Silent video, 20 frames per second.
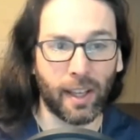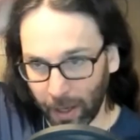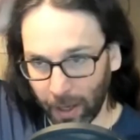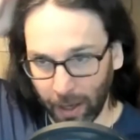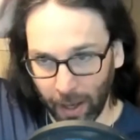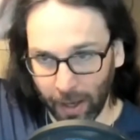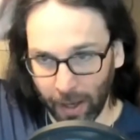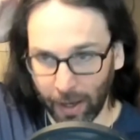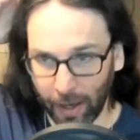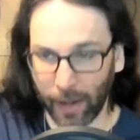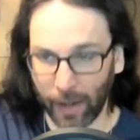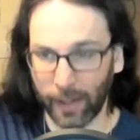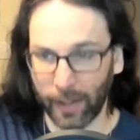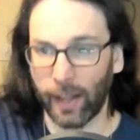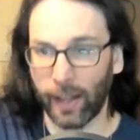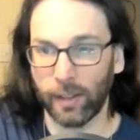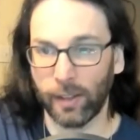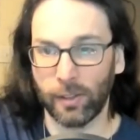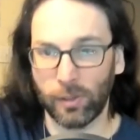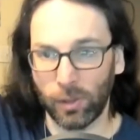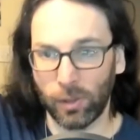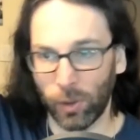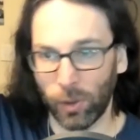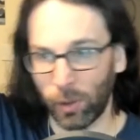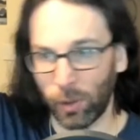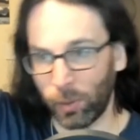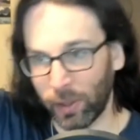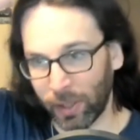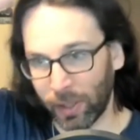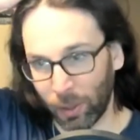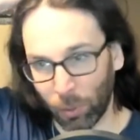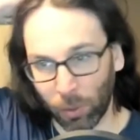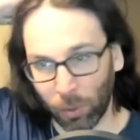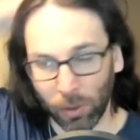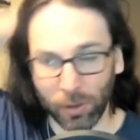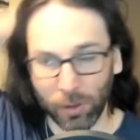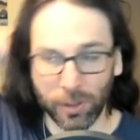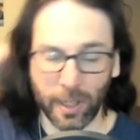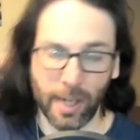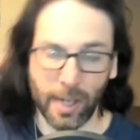and gets to a really
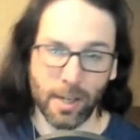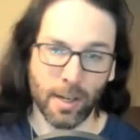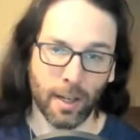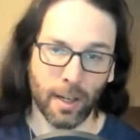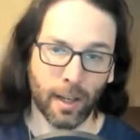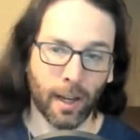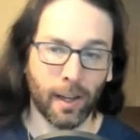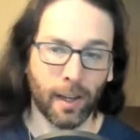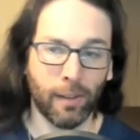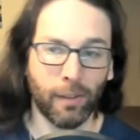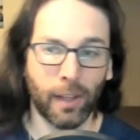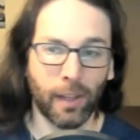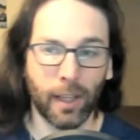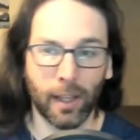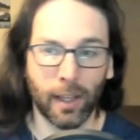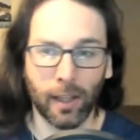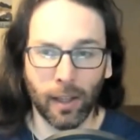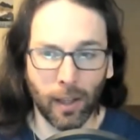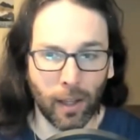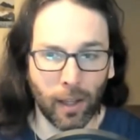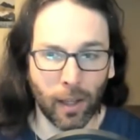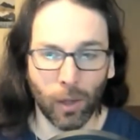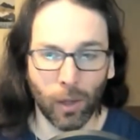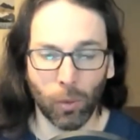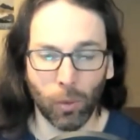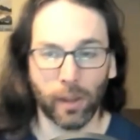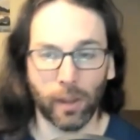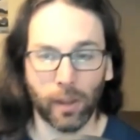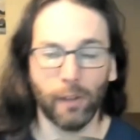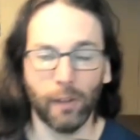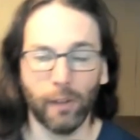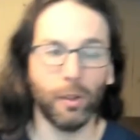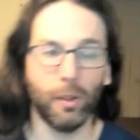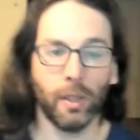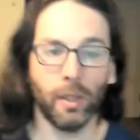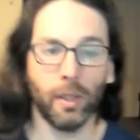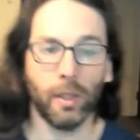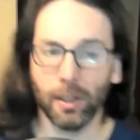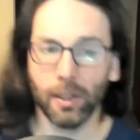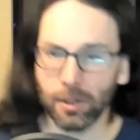world-changing kind of thing within a few
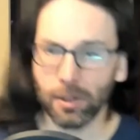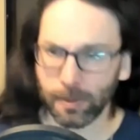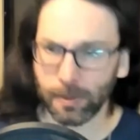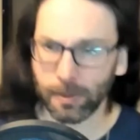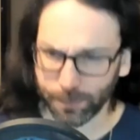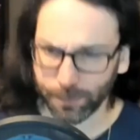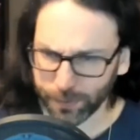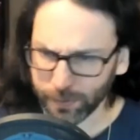years.